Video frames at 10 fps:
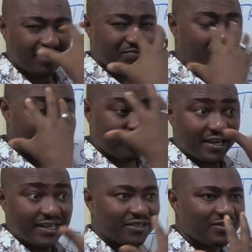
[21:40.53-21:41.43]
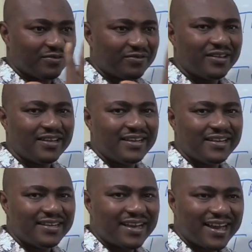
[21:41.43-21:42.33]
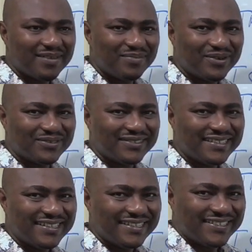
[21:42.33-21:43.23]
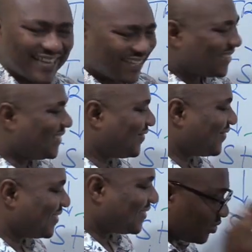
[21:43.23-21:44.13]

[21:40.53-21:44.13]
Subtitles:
puffiness of the eyeballs. So that's the difference.